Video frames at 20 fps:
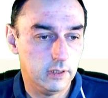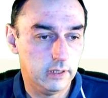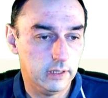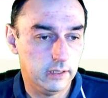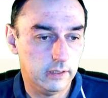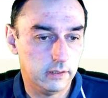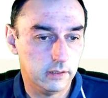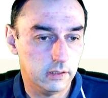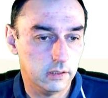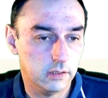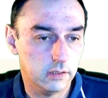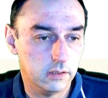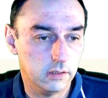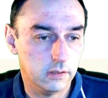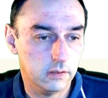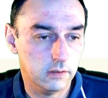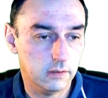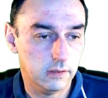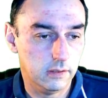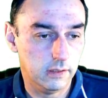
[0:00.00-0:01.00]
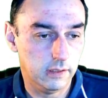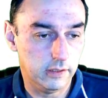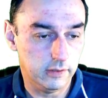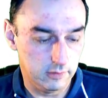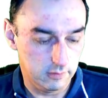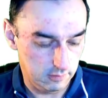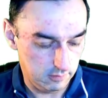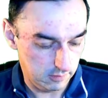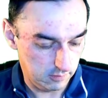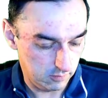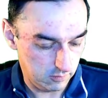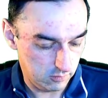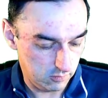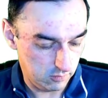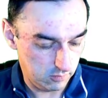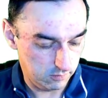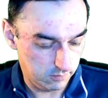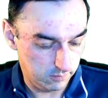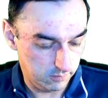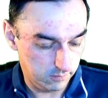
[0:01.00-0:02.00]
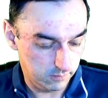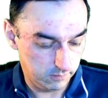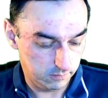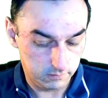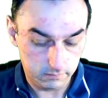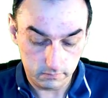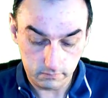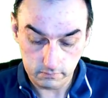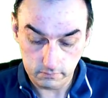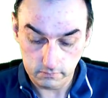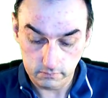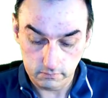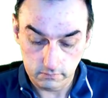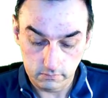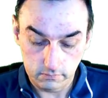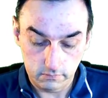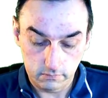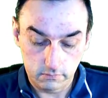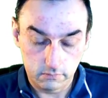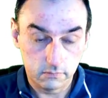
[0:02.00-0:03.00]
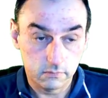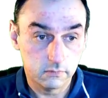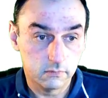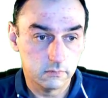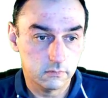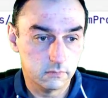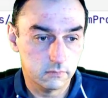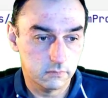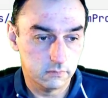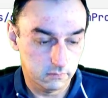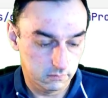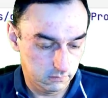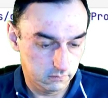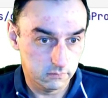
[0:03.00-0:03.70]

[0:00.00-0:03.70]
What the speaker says: No one is speaking in this clip.